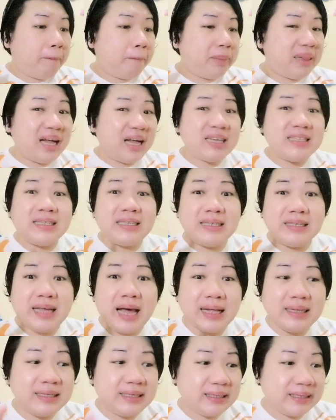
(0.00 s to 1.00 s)
Plus
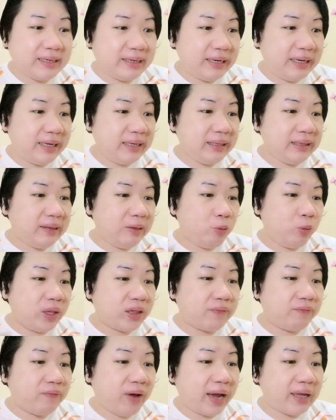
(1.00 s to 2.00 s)
sunscreen
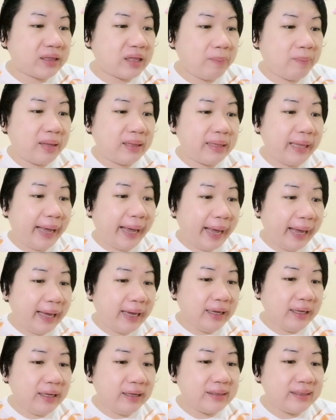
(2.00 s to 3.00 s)
with vitamin A,
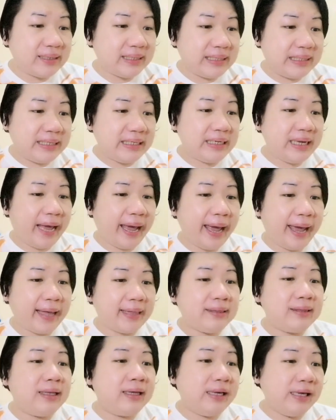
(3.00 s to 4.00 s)
C,
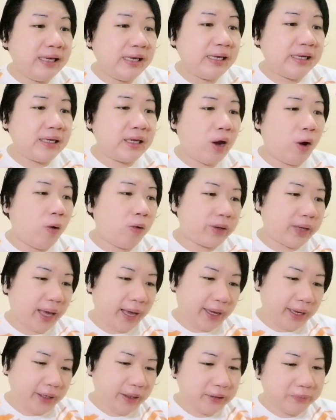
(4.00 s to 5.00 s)
and E.
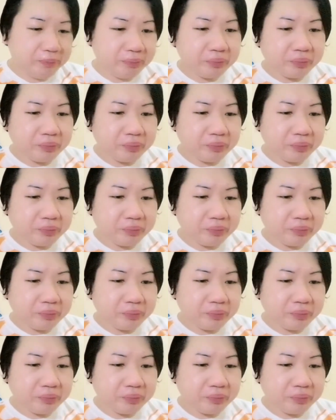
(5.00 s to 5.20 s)
Okay?